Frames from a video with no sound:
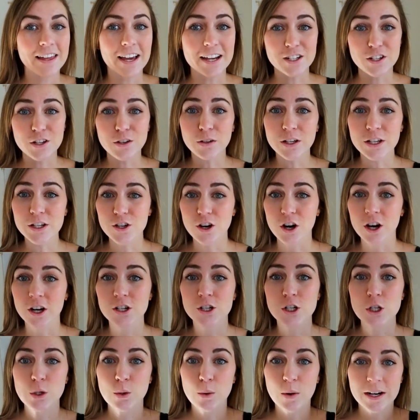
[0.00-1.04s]
They actually only
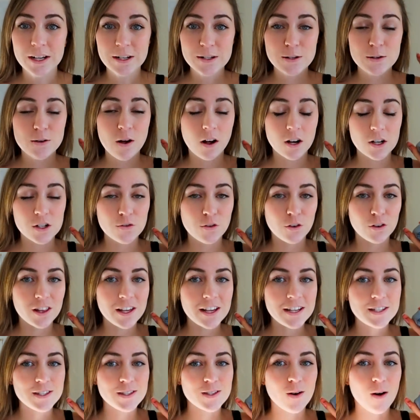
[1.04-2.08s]
charged $22 for
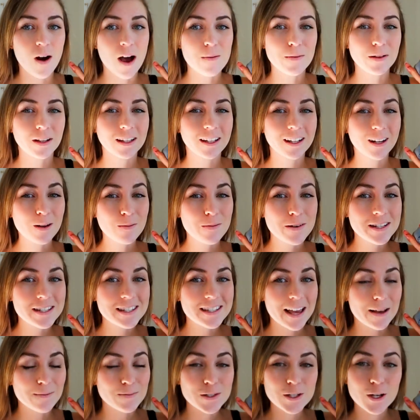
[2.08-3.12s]
these, so I'm a little bit
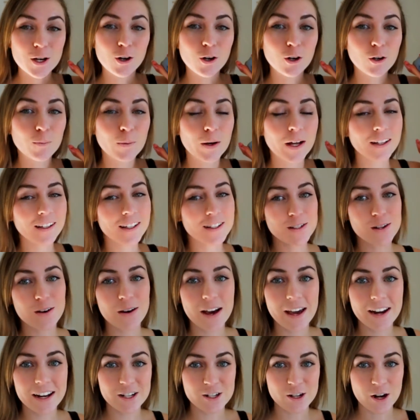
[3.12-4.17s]
skeptical, but let's go
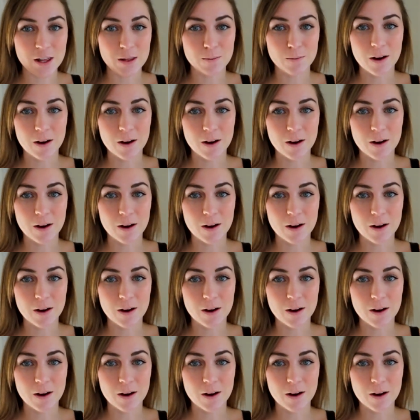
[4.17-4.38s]
ahead and try